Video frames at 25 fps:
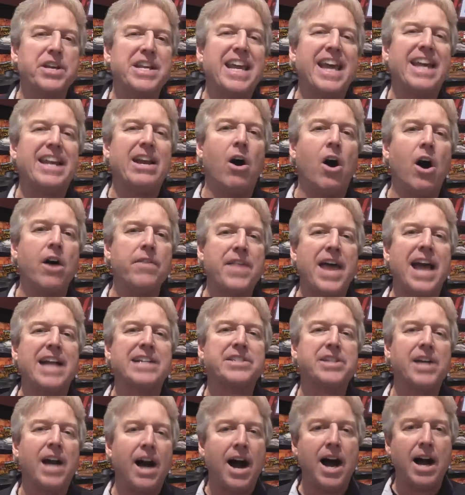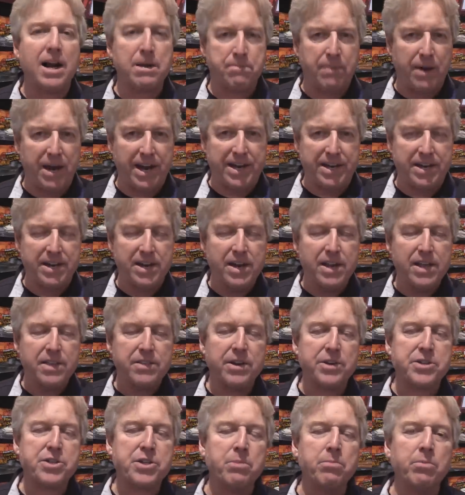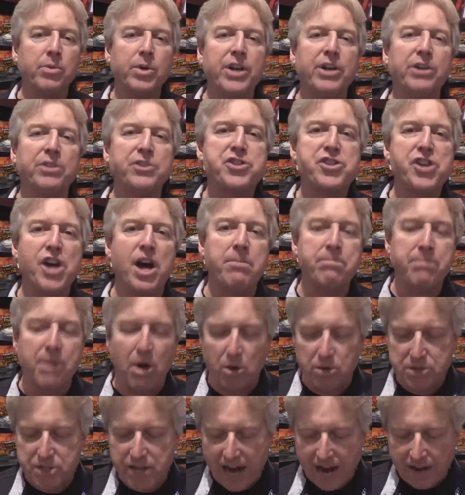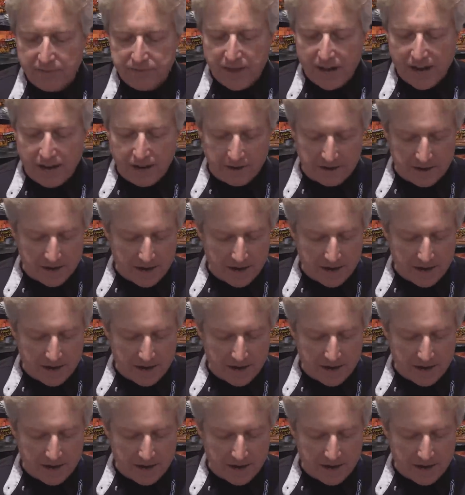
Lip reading: to get on that tog bite. There's some real jumbos out there.